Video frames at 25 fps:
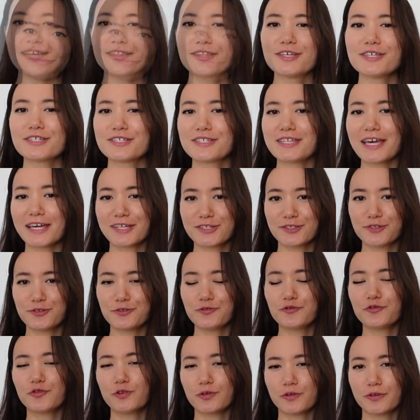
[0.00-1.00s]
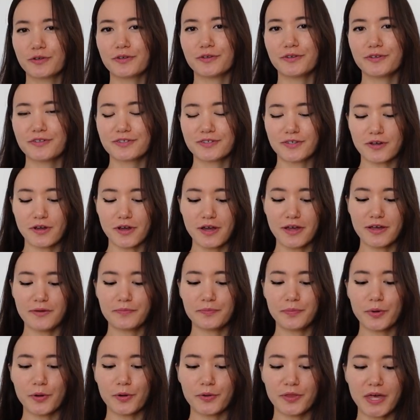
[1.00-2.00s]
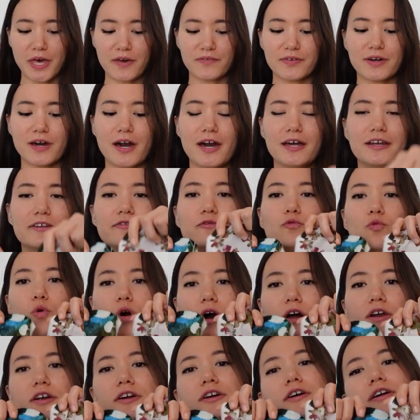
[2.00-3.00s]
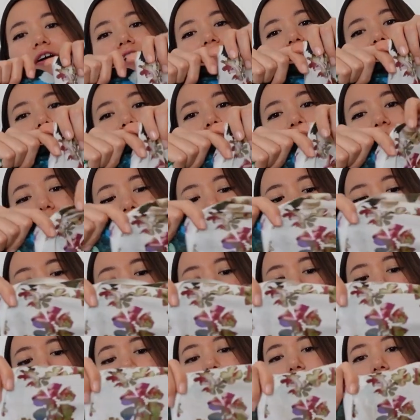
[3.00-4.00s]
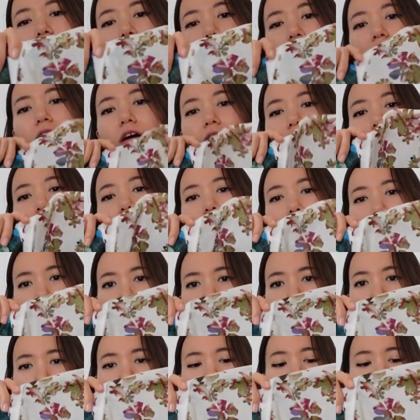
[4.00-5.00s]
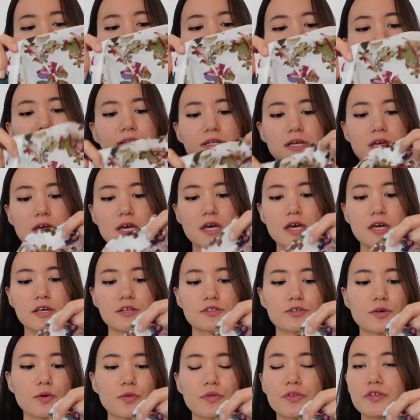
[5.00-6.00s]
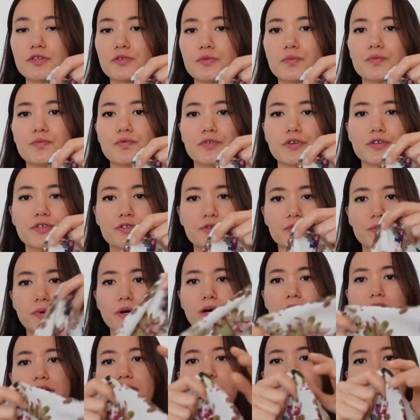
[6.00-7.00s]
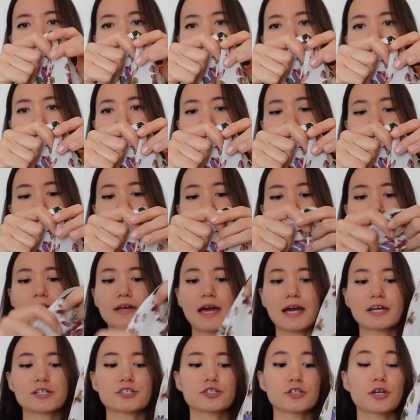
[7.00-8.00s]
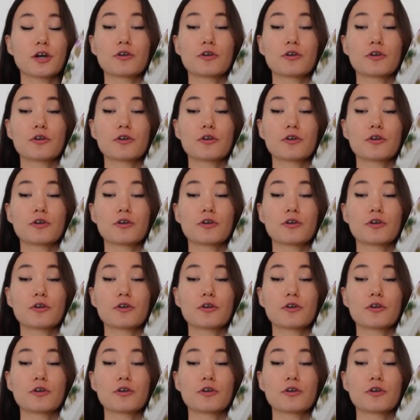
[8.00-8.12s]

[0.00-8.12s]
These next two florals both have a kind of watercolor print going on, although they're quite different. So this first one is actually